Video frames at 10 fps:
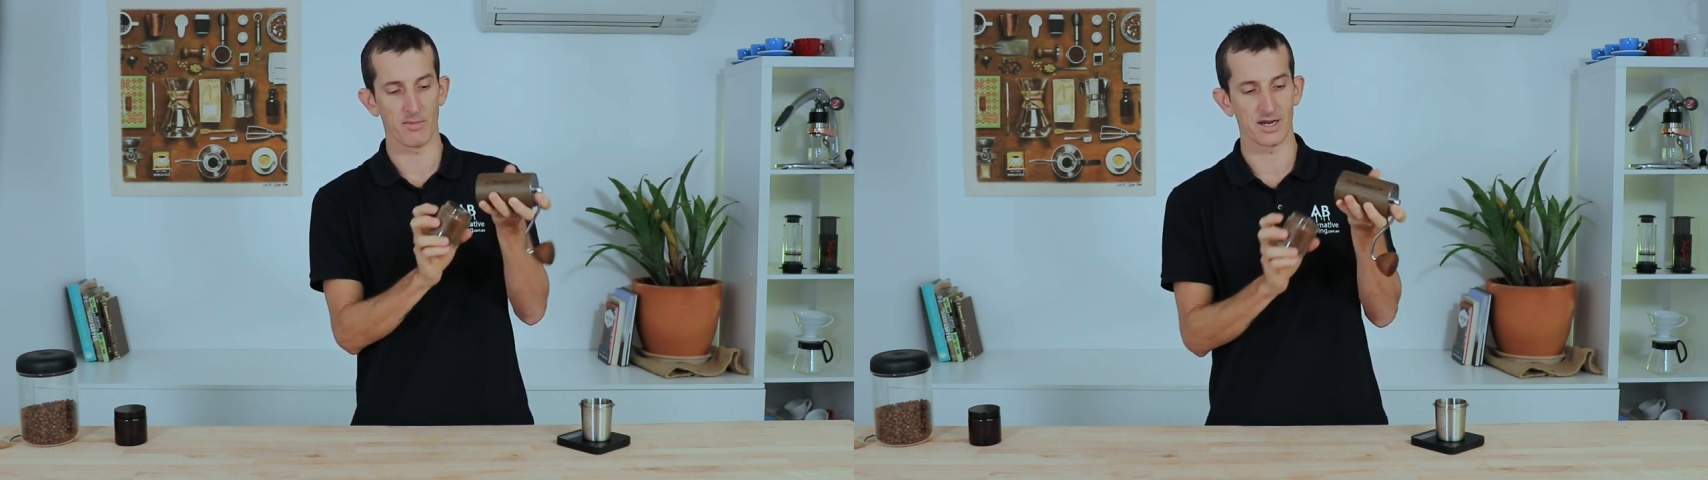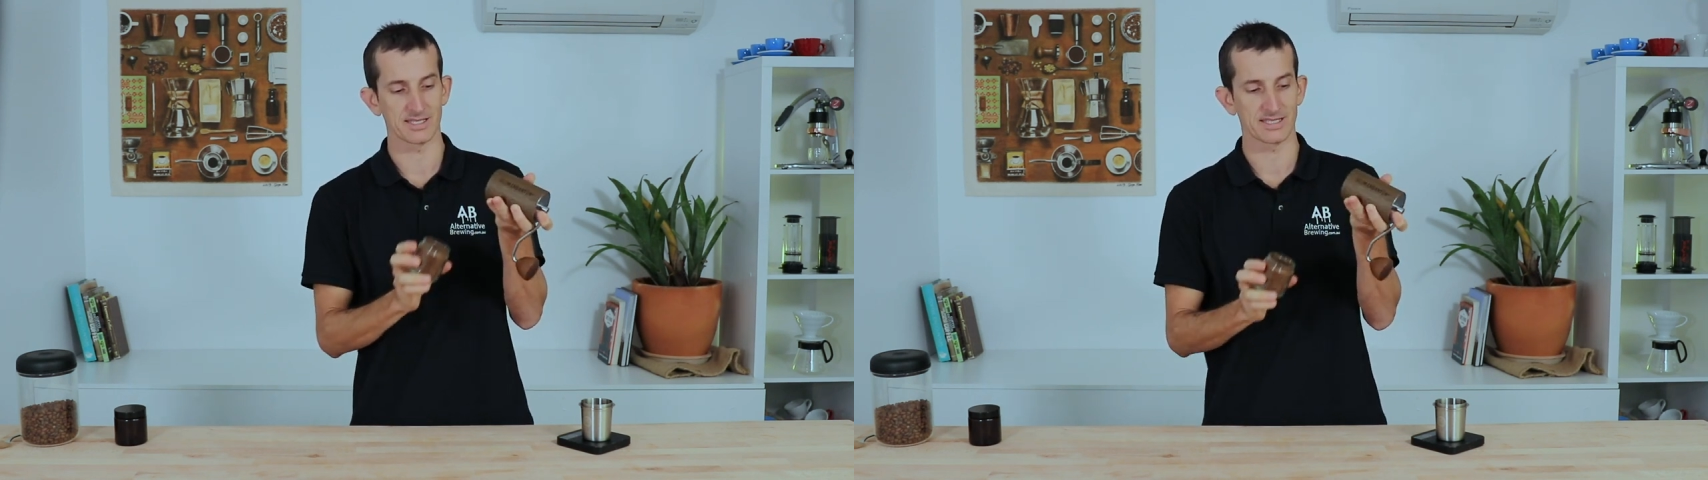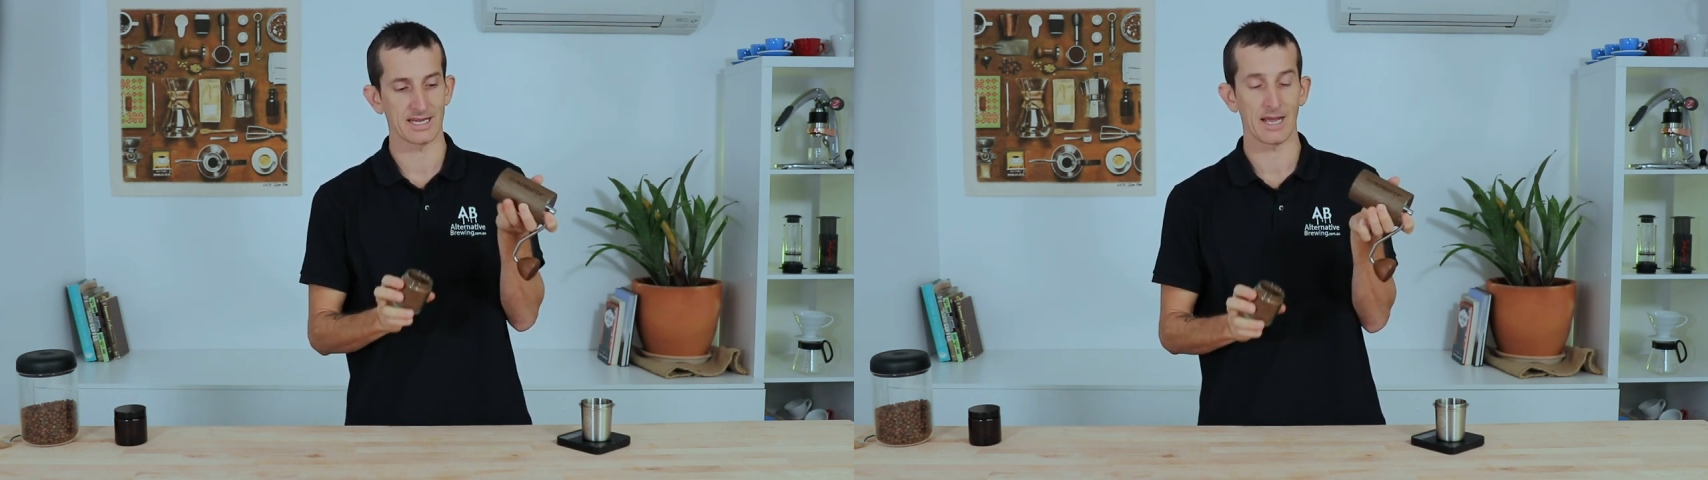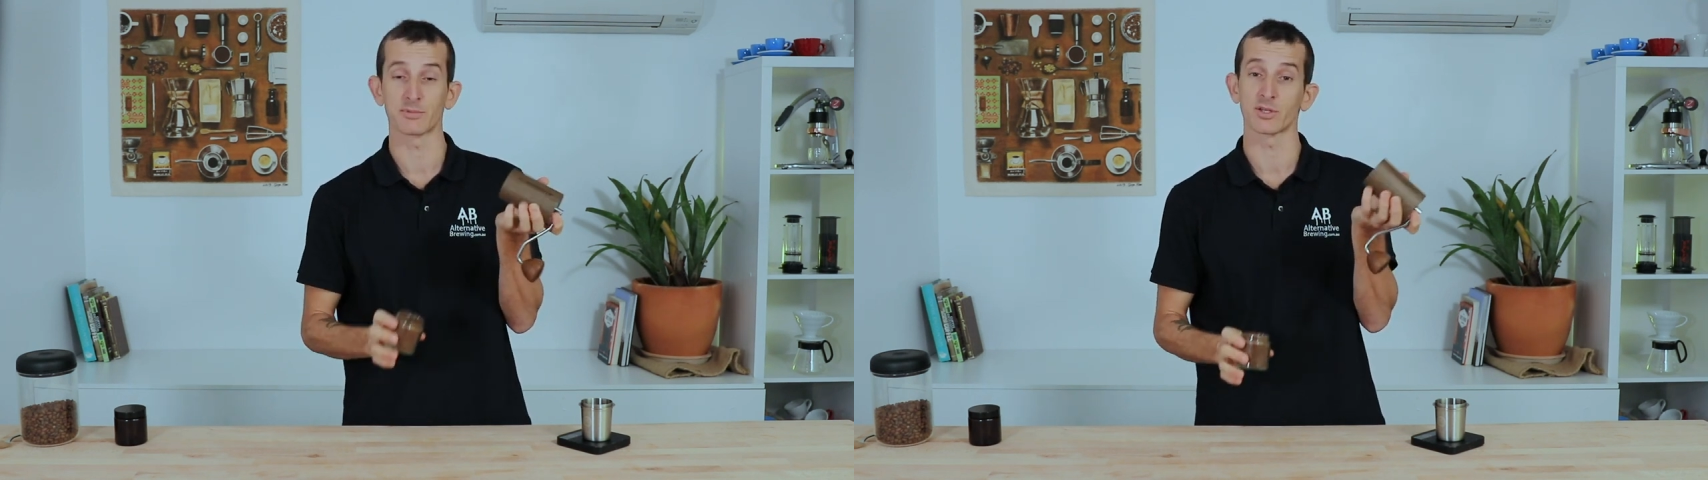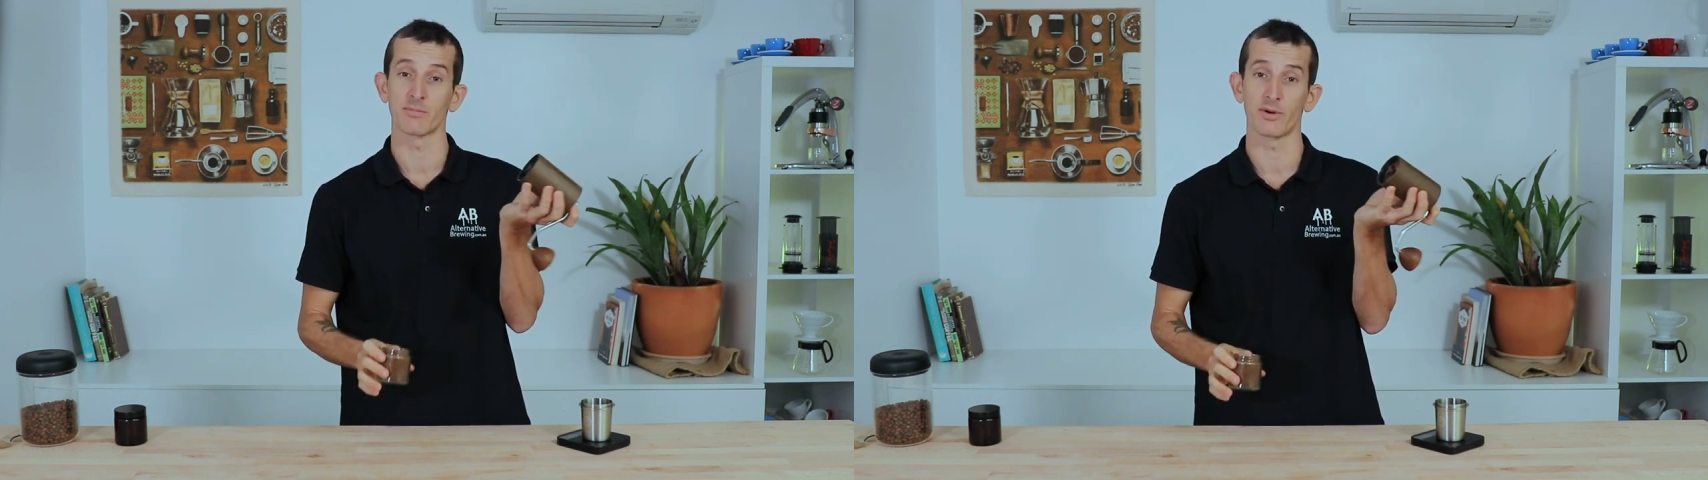might stick up
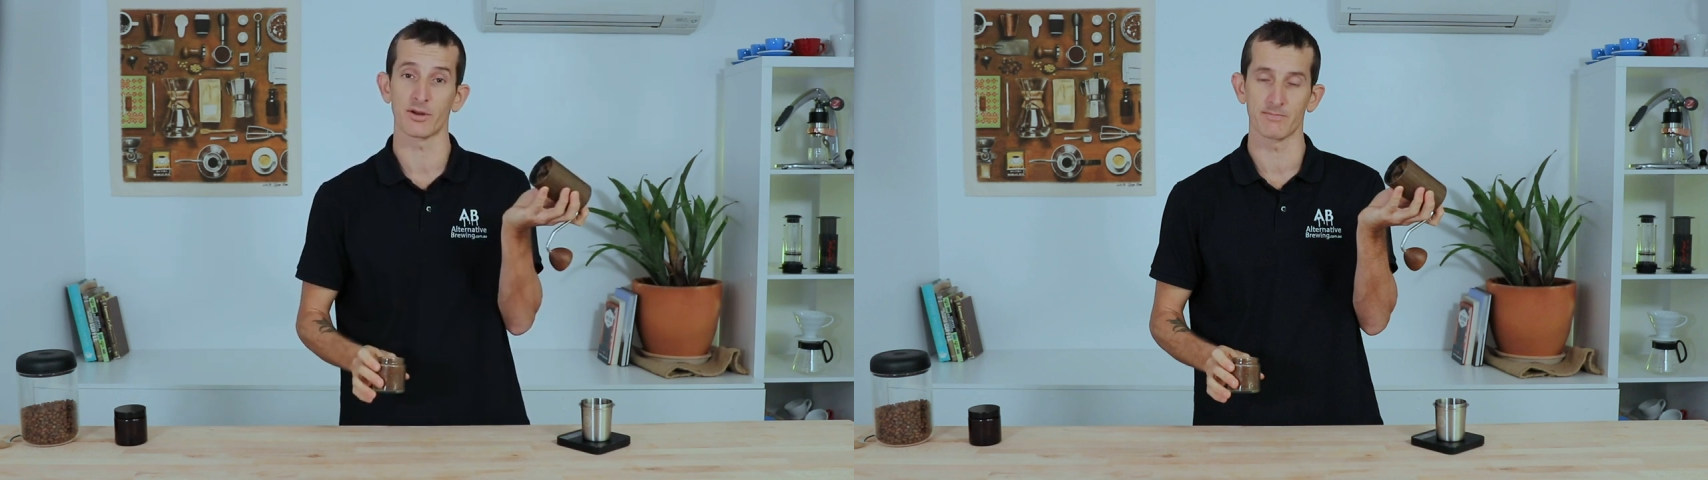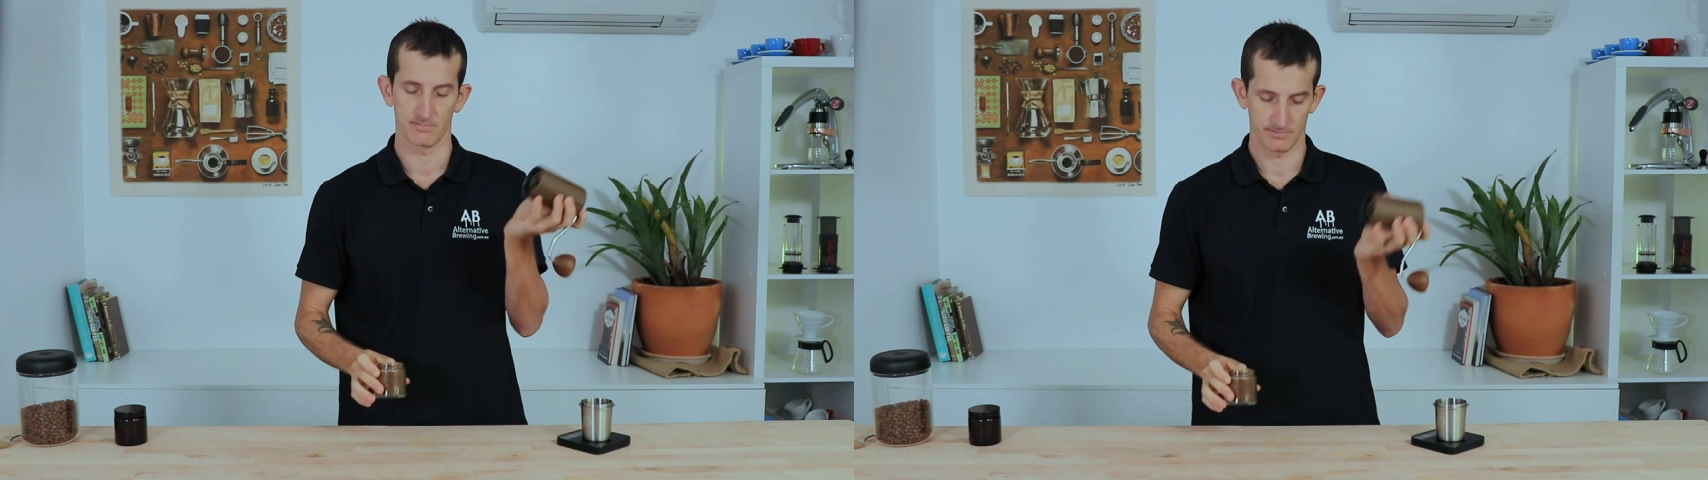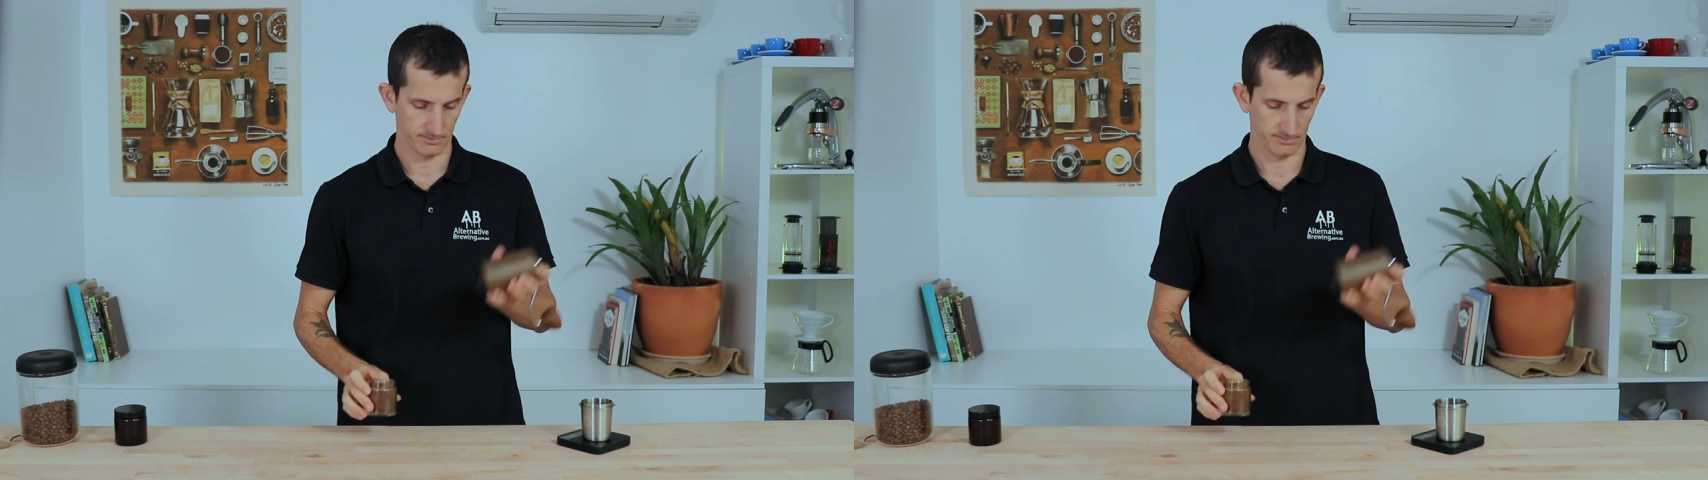to the bottom.